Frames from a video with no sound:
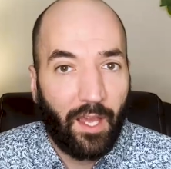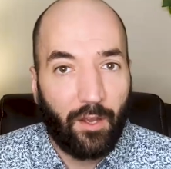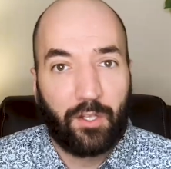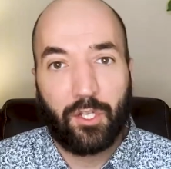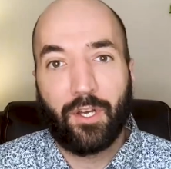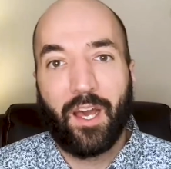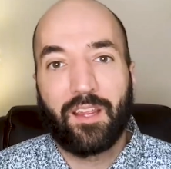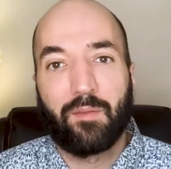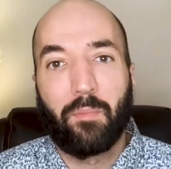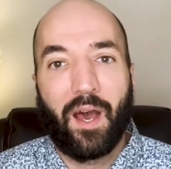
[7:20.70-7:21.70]

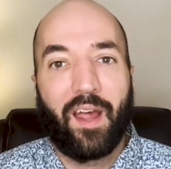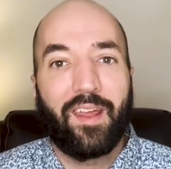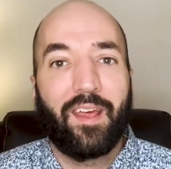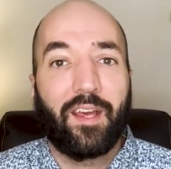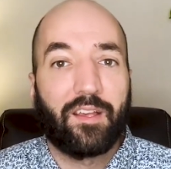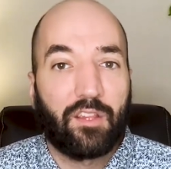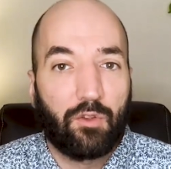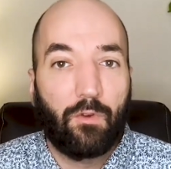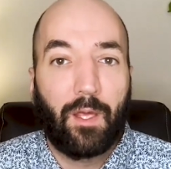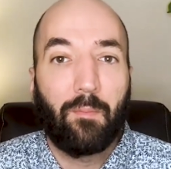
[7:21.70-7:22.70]
characterized by
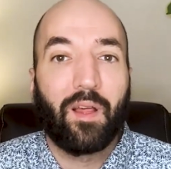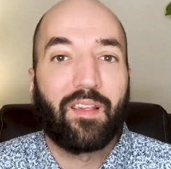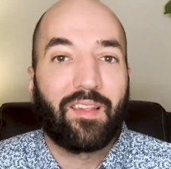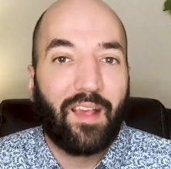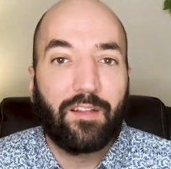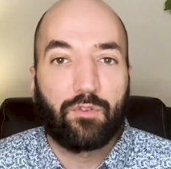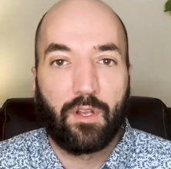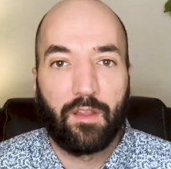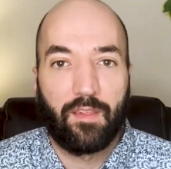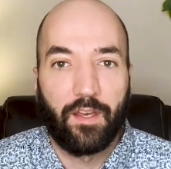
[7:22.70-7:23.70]
extreme
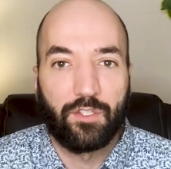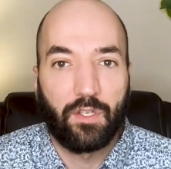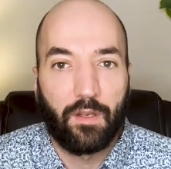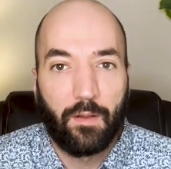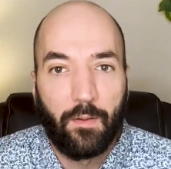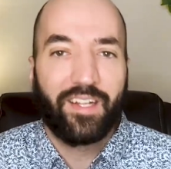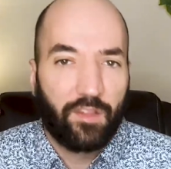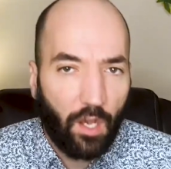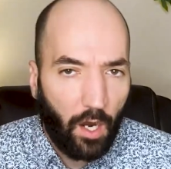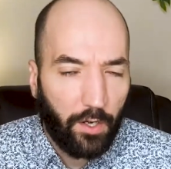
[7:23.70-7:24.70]
centralization. It's
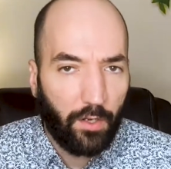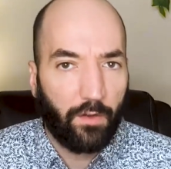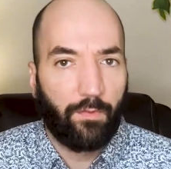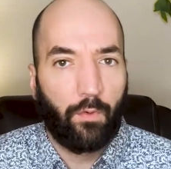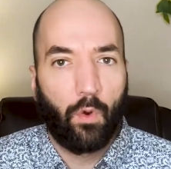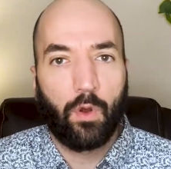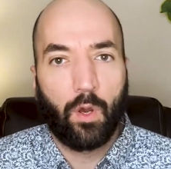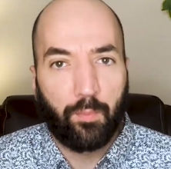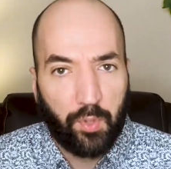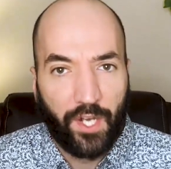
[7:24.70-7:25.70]
harder for
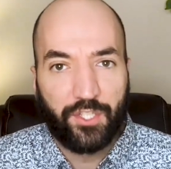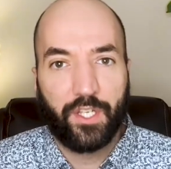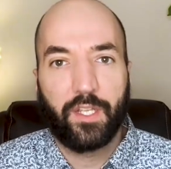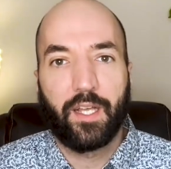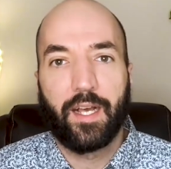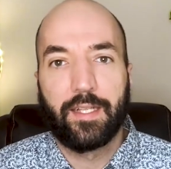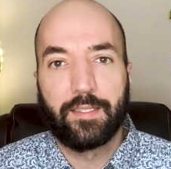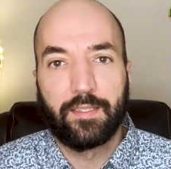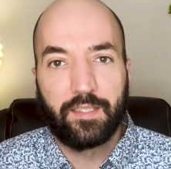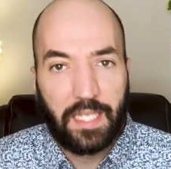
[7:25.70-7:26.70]
oppression
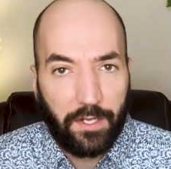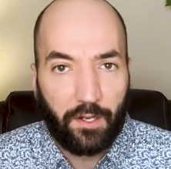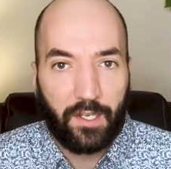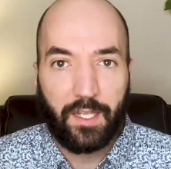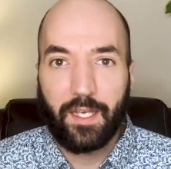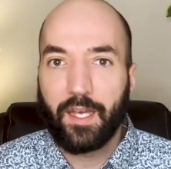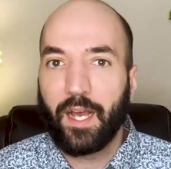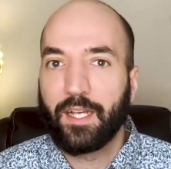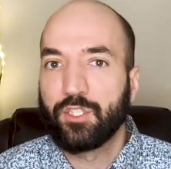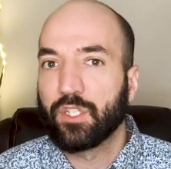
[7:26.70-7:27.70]
and tyranny
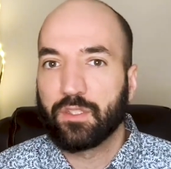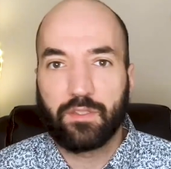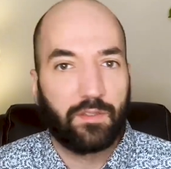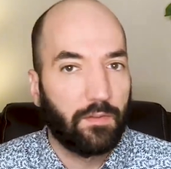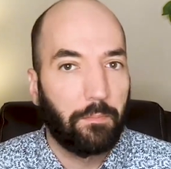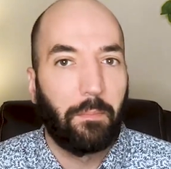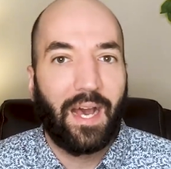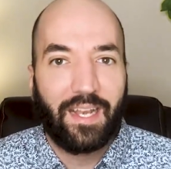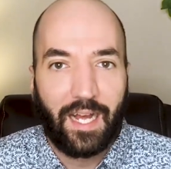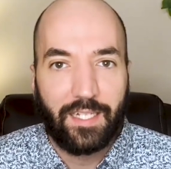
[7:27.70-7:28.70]
and just
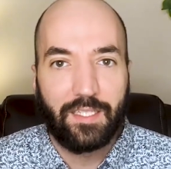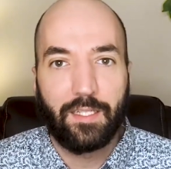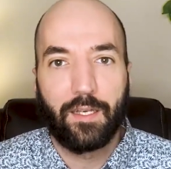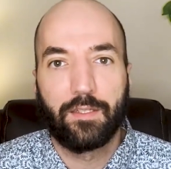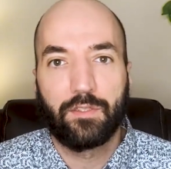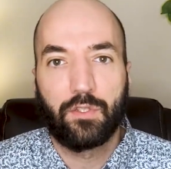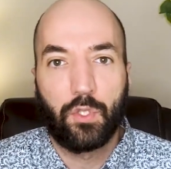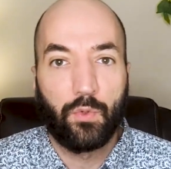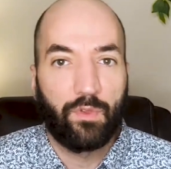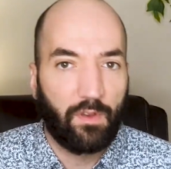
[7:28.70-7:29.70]
bad ideas
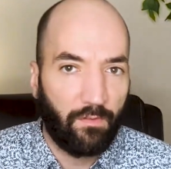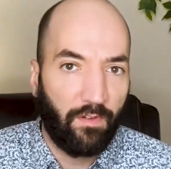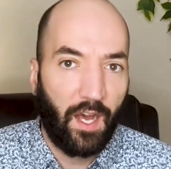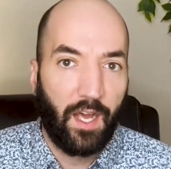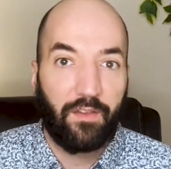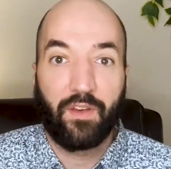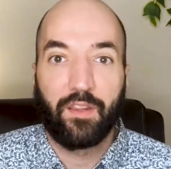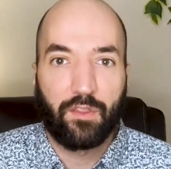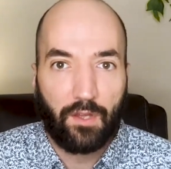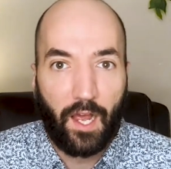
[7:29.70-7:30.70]
to survive
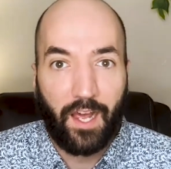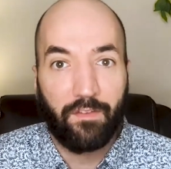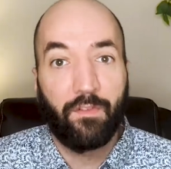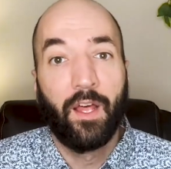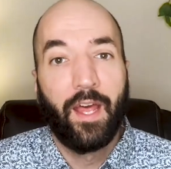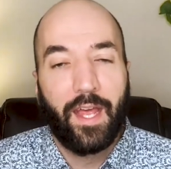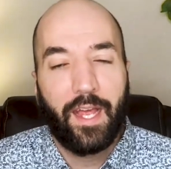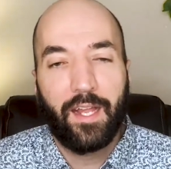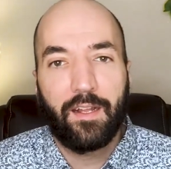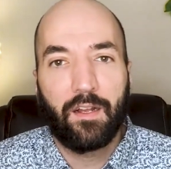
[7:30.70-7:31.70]
and thrive
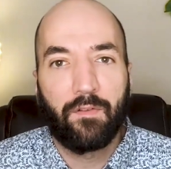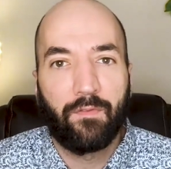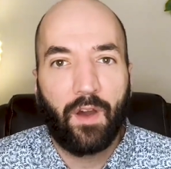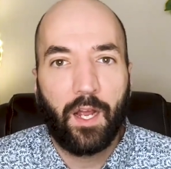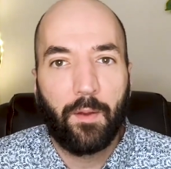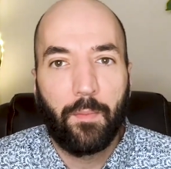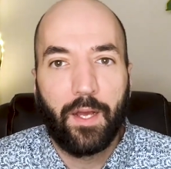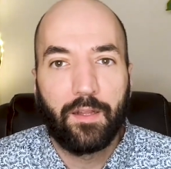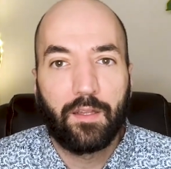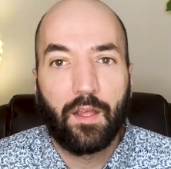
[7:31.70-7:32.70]
in an
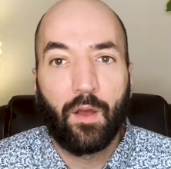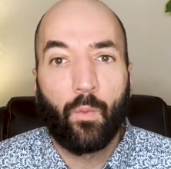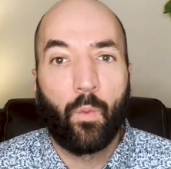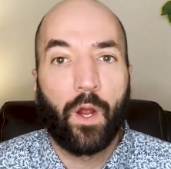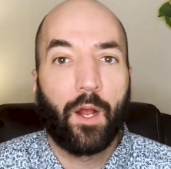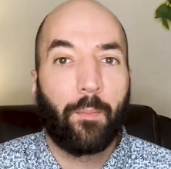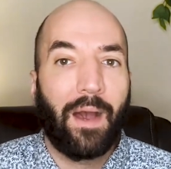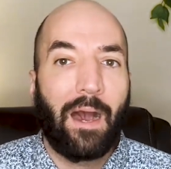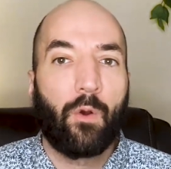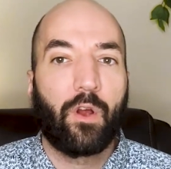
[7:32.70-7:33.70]
environment where
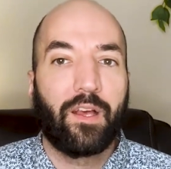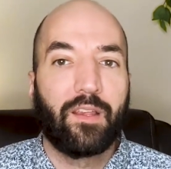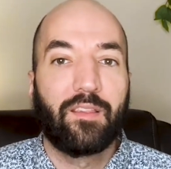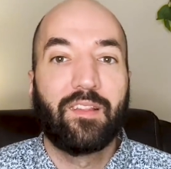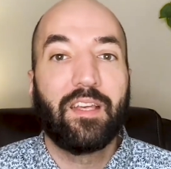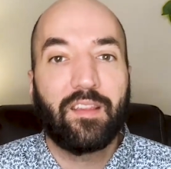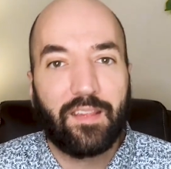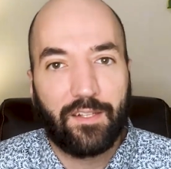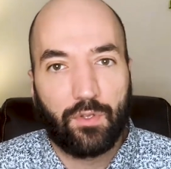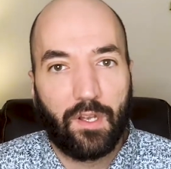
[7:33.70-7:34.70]
power is
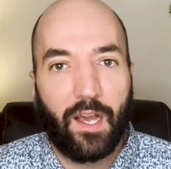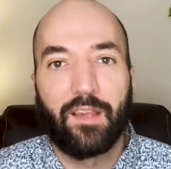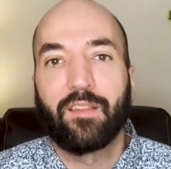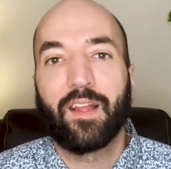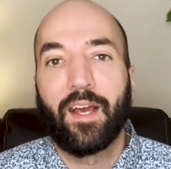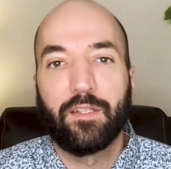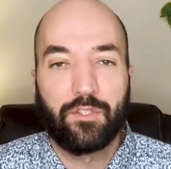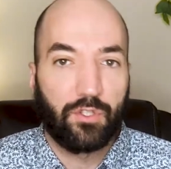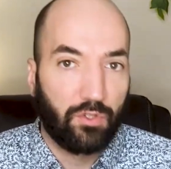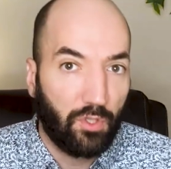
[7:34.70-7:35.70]
decentralized and
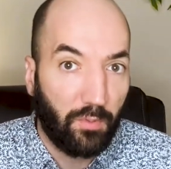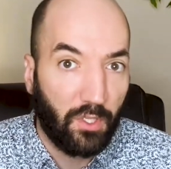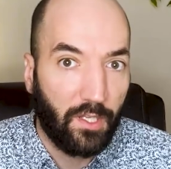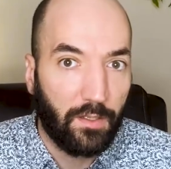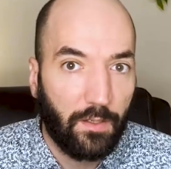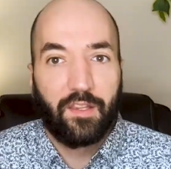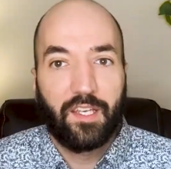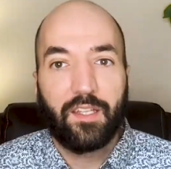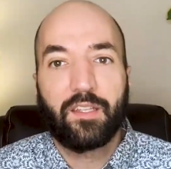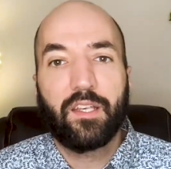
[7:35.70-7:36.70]
distributed.
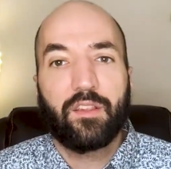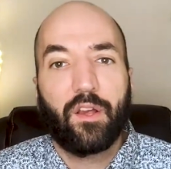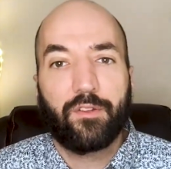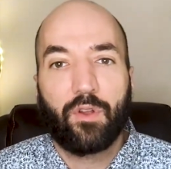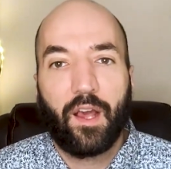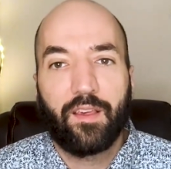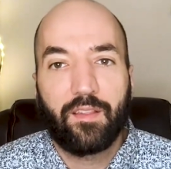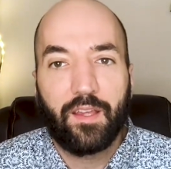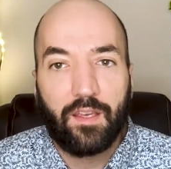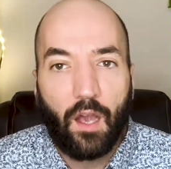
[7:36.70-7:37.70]
The
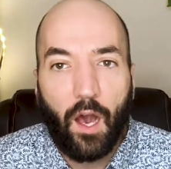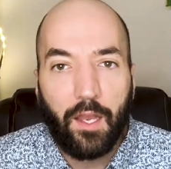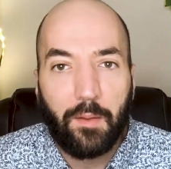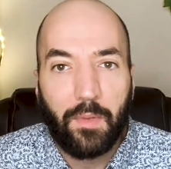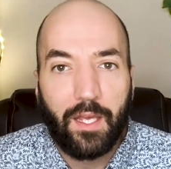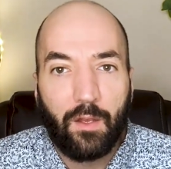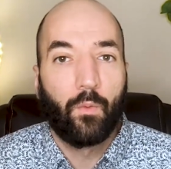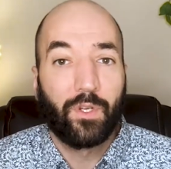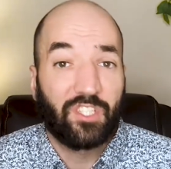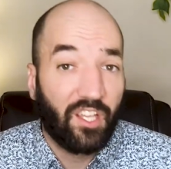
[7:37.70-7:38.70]
decentralized economy,
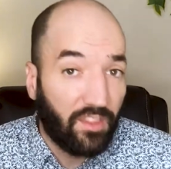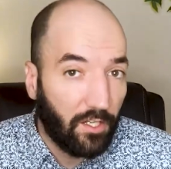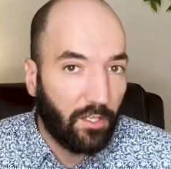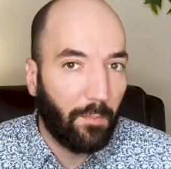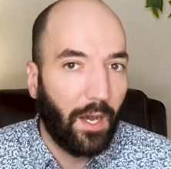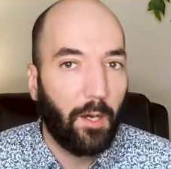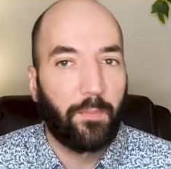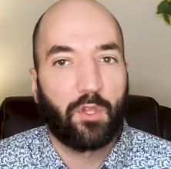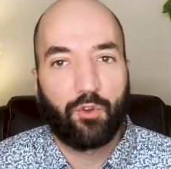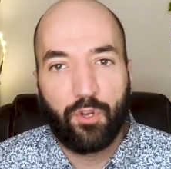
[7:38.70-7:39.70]
which Ethereum
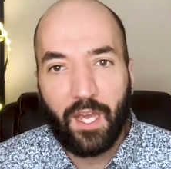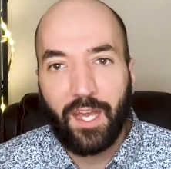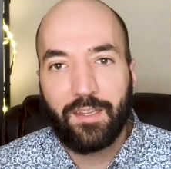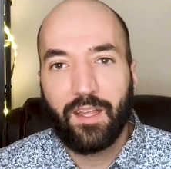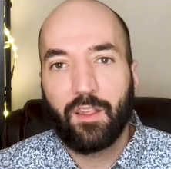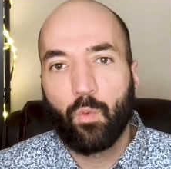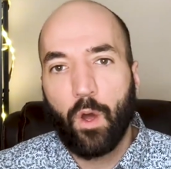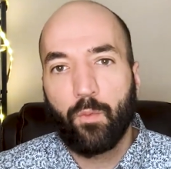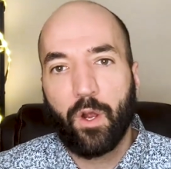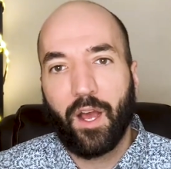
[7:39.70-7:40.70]
helps create, is
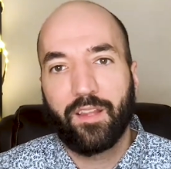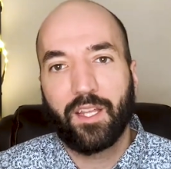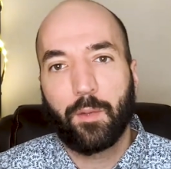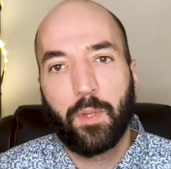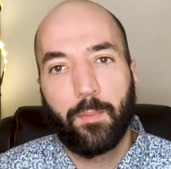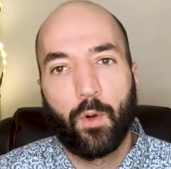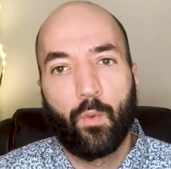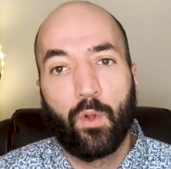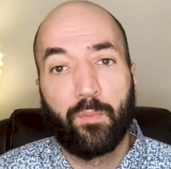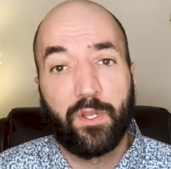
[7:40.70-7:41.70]
one where I think people
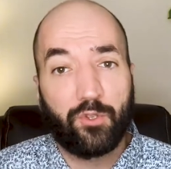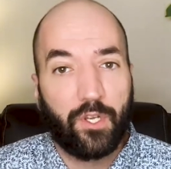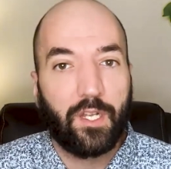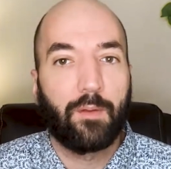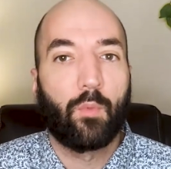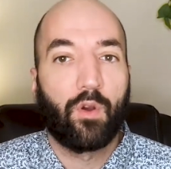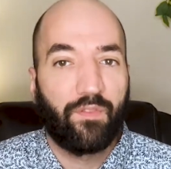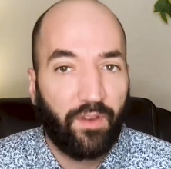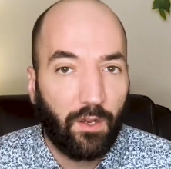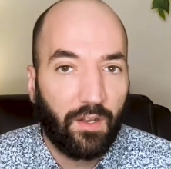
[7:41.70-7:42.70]
will be treated more
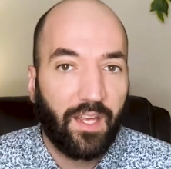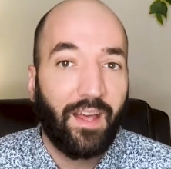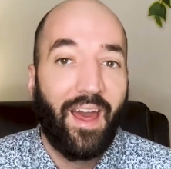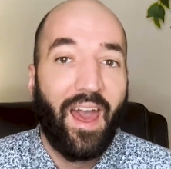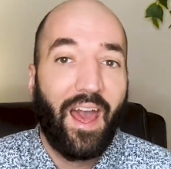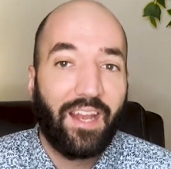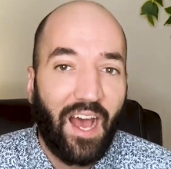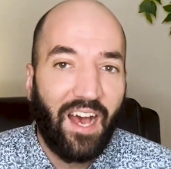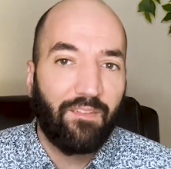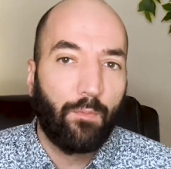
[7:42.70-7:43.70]
fairly and
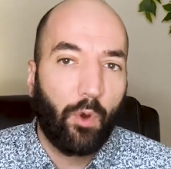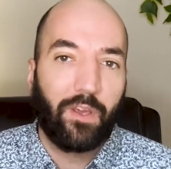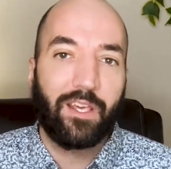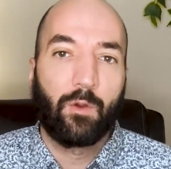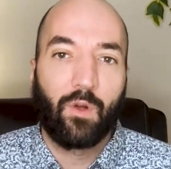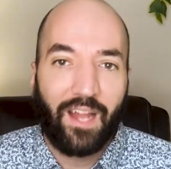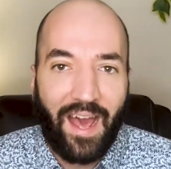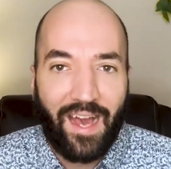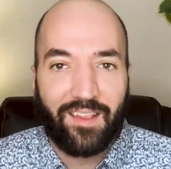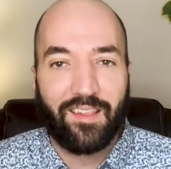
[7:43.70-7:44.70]
have more equal
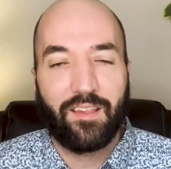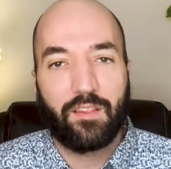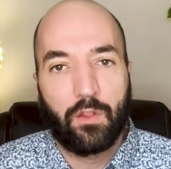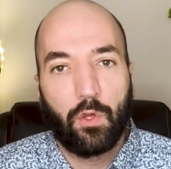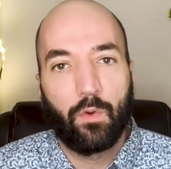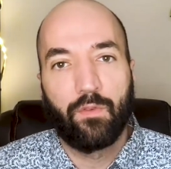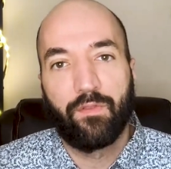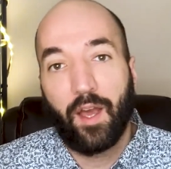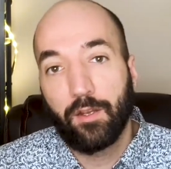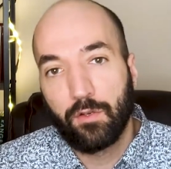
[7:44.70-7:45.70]
access to
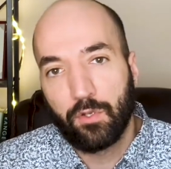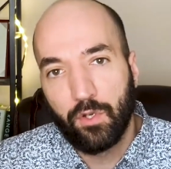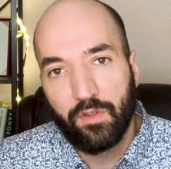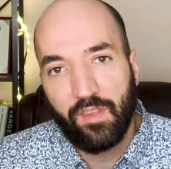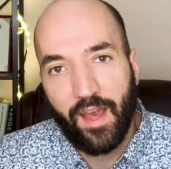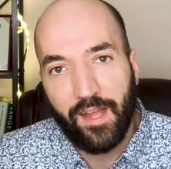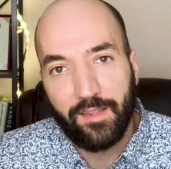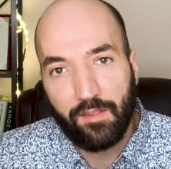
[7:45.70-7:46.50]
vital goods and